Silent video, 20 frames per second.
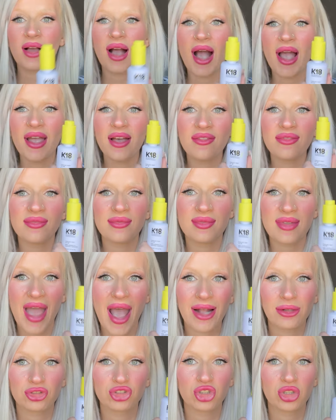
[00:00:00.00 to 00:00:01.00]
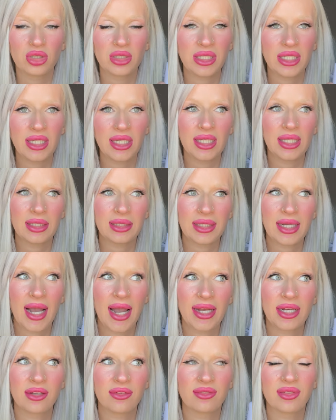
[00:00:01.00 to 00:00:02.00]
I have naturally
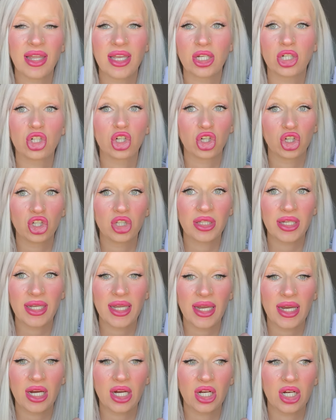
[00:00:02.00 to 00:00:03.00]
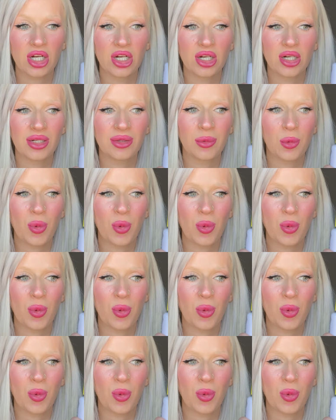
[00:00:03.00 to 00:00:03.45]
kind of like curly hair,